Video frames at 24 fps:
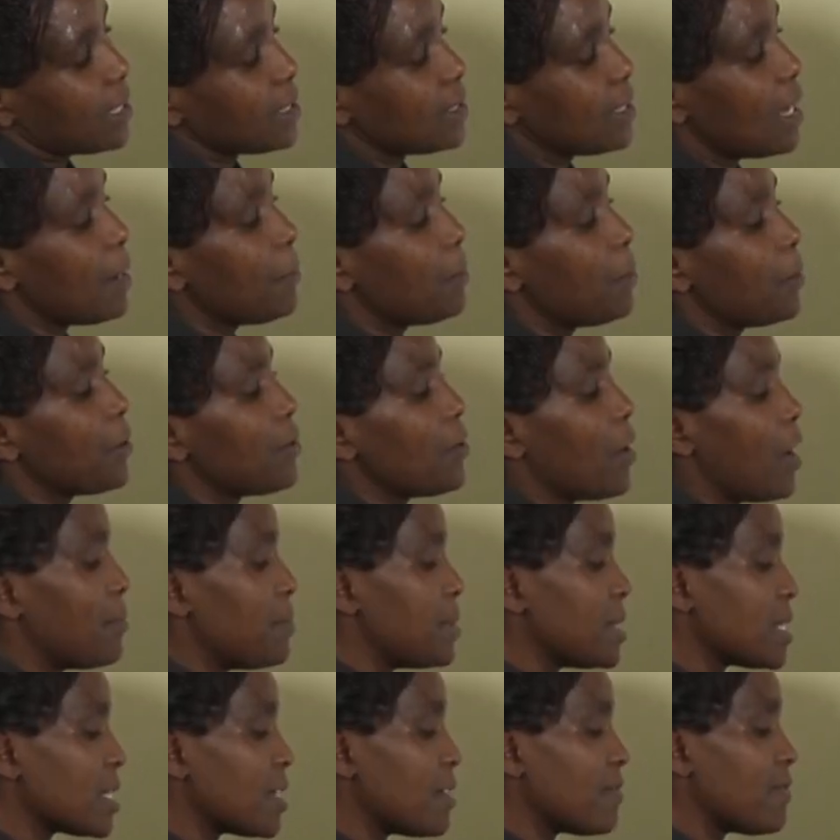example, you have
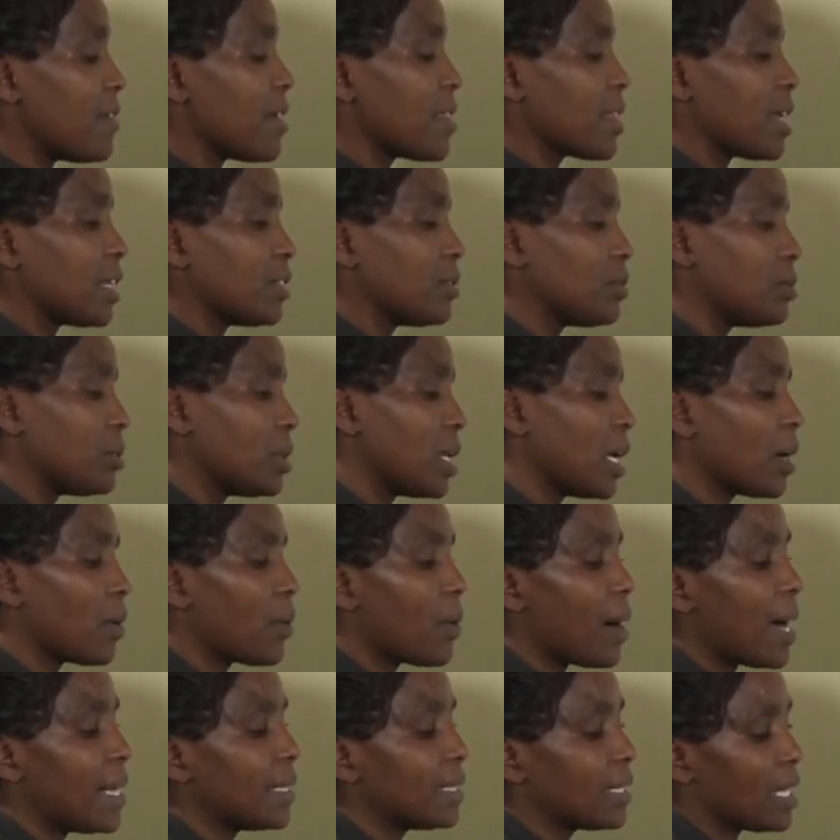been given that you take
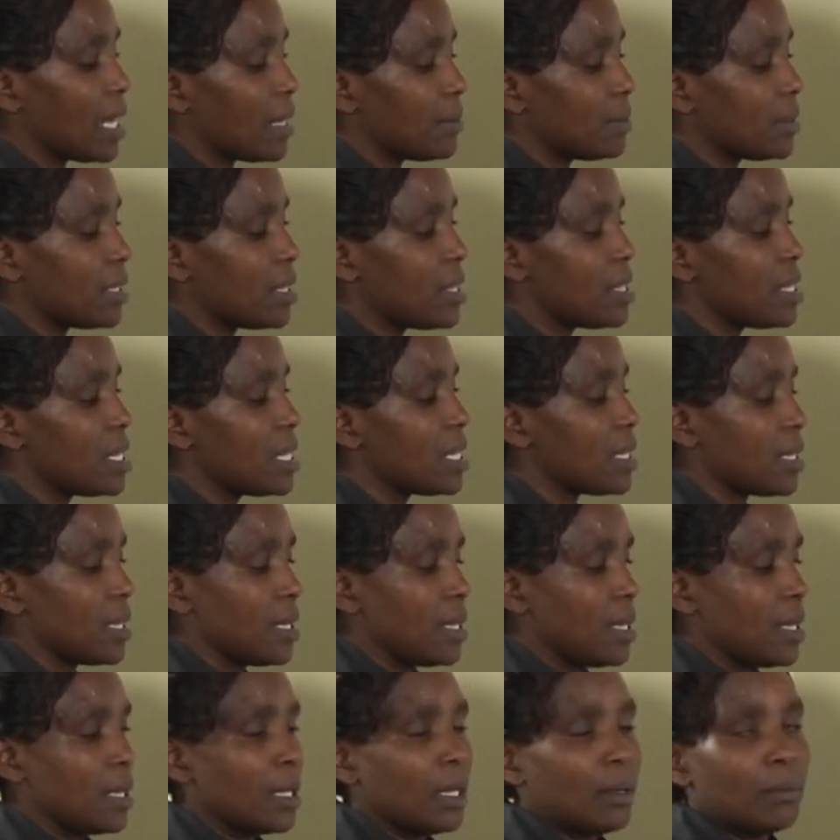1 times 3,
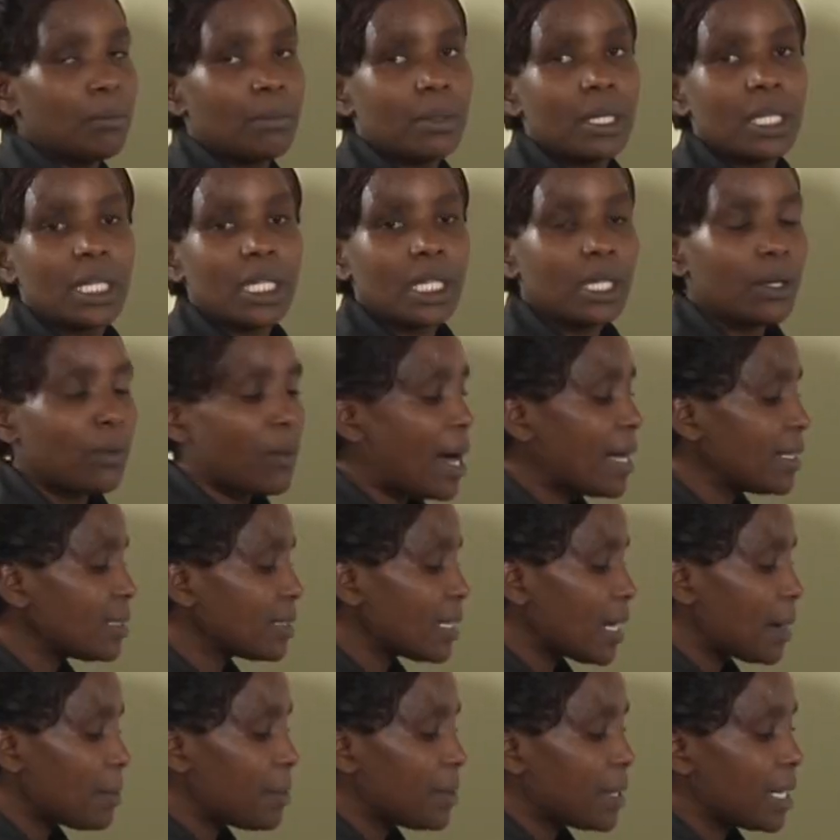meaning 1
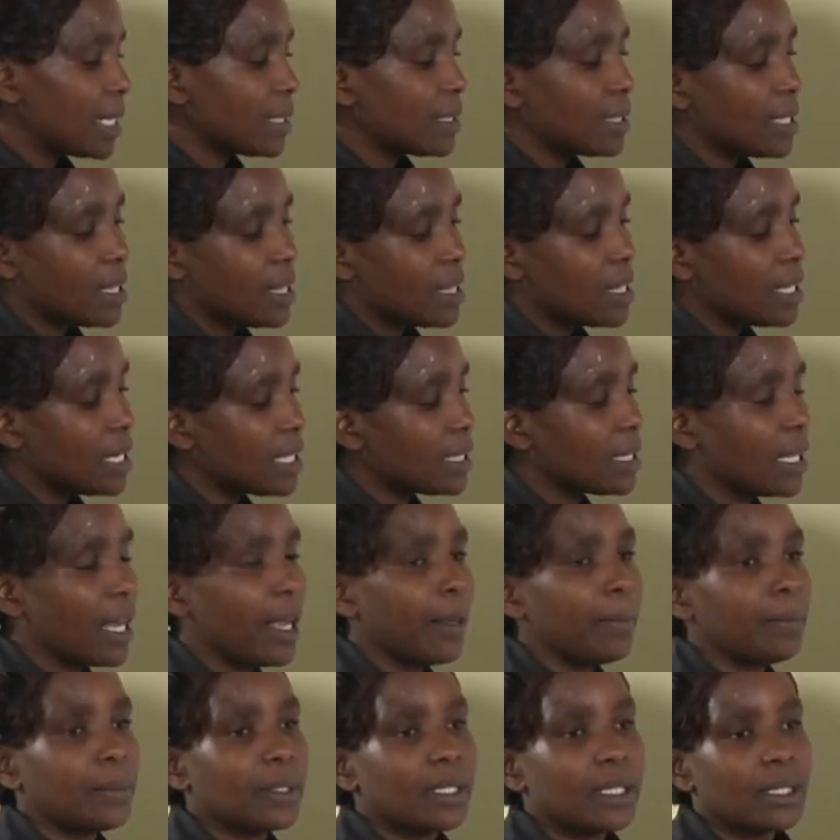tablet 3
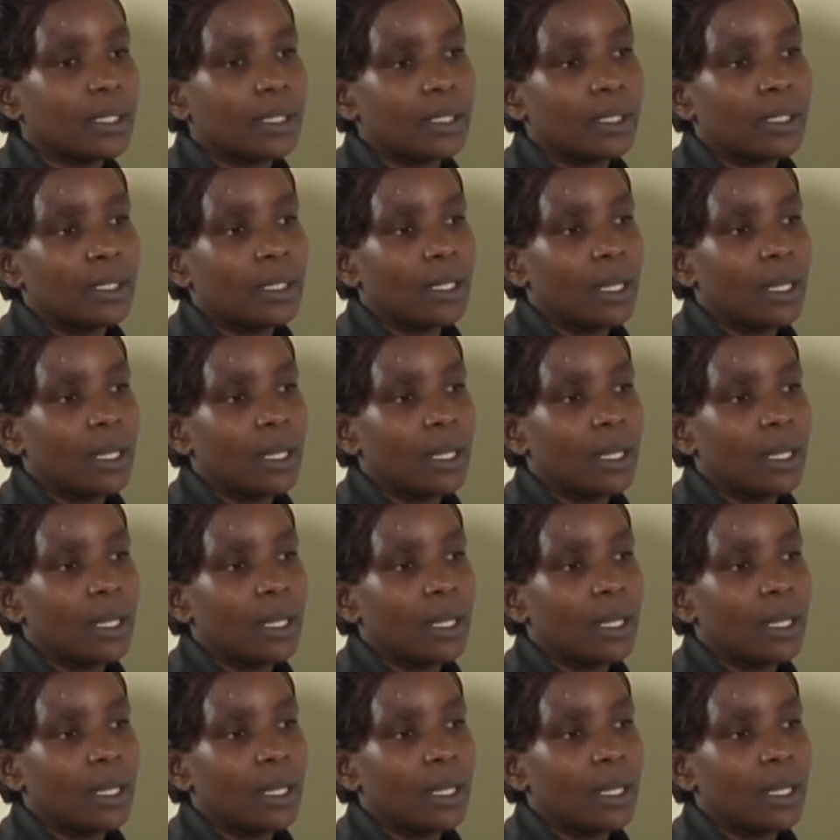times.